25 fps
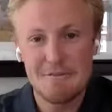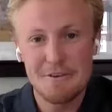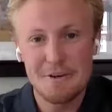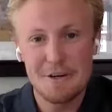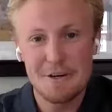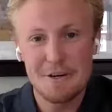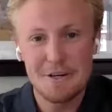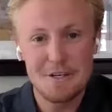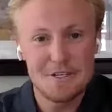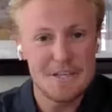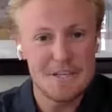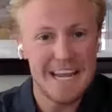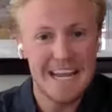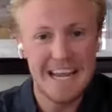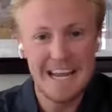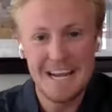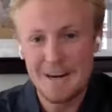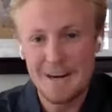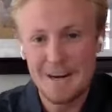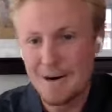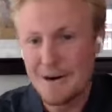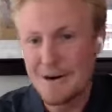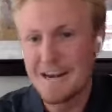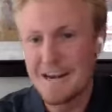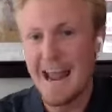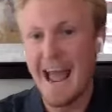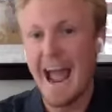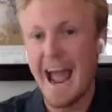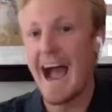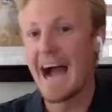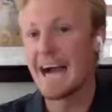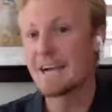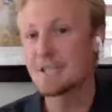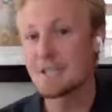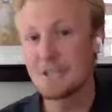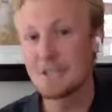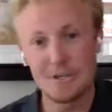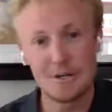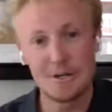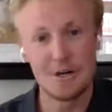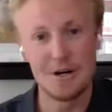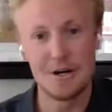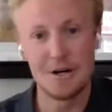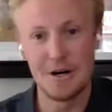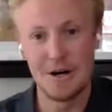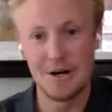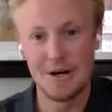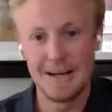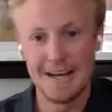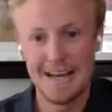first
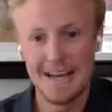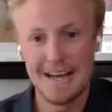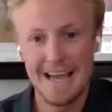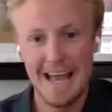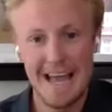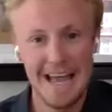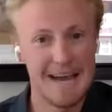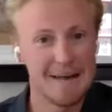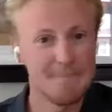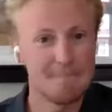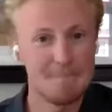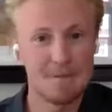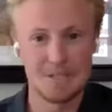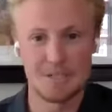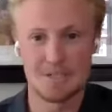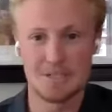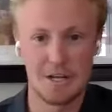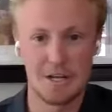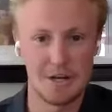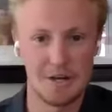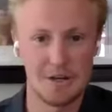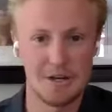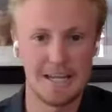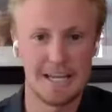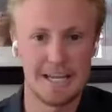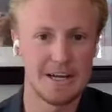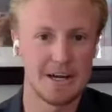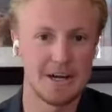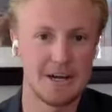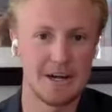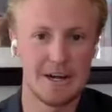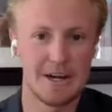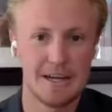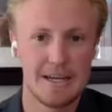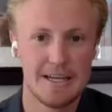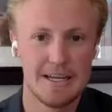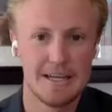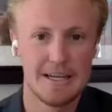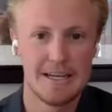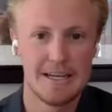international episode here.